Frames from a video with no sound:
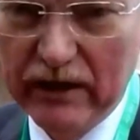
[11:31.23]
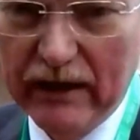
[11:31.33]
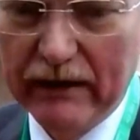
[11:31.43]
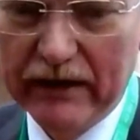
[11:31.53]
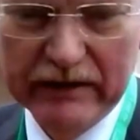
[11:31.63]

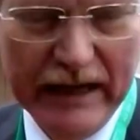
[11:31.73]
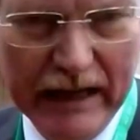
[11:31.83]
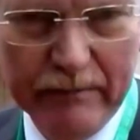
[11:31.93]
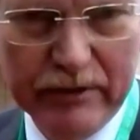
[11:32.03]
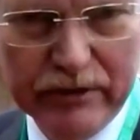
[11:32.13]
can
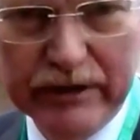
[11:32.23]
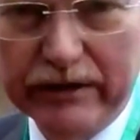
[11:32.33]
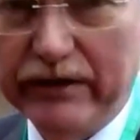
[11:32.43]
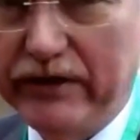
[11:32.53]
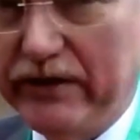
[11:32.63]
help doing
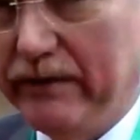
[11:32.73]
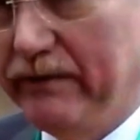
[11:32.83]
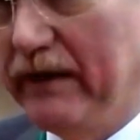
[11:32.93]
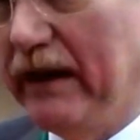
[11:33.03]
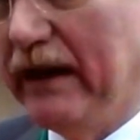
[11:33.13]
this.
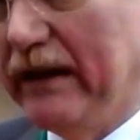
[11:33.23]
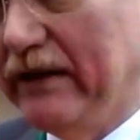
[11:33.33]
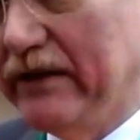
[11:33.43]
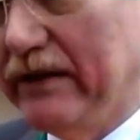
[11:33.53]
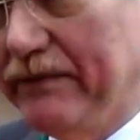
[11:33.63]

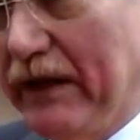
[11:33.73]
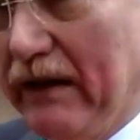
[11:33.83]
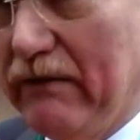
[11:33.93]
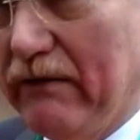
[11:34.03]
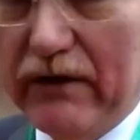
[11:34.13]
And
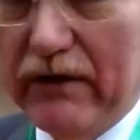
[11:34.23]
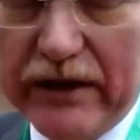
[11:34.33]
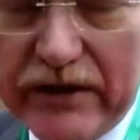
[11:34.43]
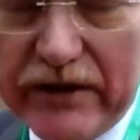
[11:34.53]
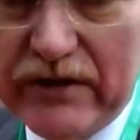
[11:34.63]
there
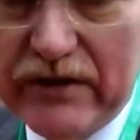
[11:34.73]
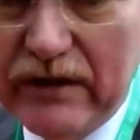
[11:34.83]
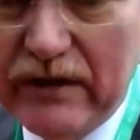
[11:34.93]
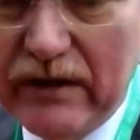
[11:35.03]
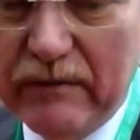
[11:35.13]
is
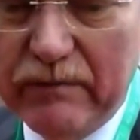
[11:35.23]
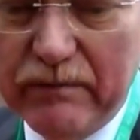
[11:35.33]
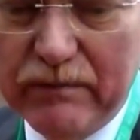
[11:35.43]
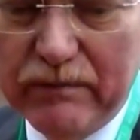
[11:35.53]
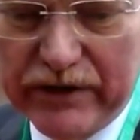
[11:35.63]
a
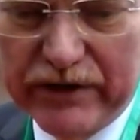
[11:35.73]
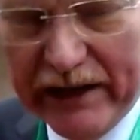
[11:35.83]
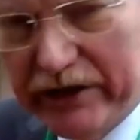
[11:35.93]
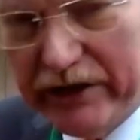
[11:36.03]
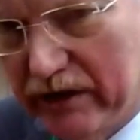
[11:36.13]

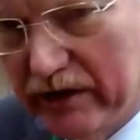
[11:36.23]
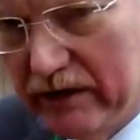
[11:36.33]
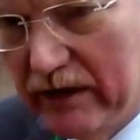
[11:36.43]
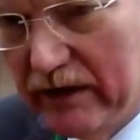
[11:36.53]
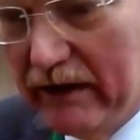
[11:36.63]
potential
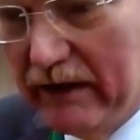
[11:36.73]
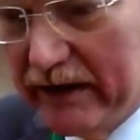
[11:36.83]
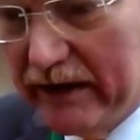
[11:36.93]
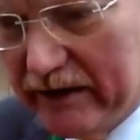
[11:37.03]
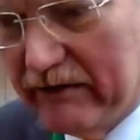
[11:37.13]

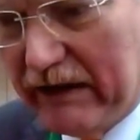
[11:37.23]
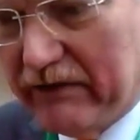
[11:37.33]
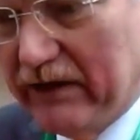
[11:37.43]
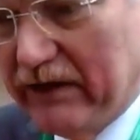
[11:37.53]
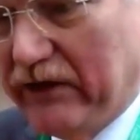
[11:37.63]

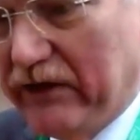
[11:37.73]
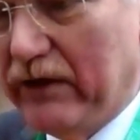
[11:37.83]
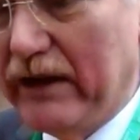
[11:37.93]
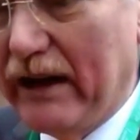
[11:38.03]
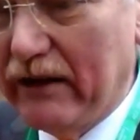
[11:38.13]
that
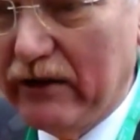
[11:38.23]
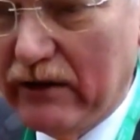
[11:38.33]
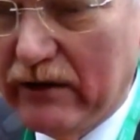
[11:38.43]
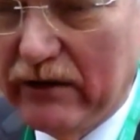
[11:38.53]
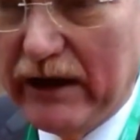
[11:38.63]
the
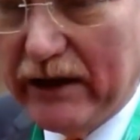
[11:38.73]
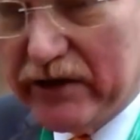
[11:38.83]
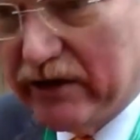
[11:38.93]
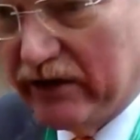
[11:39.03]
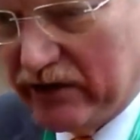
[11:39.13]

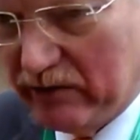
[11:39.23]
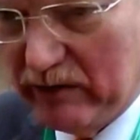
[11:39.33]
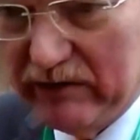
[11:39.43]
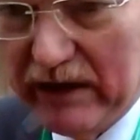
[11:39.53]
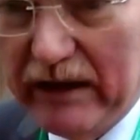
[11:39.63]
youngsters,
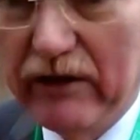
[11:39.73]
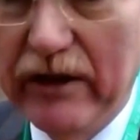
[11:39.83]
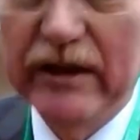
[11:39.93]
when they learn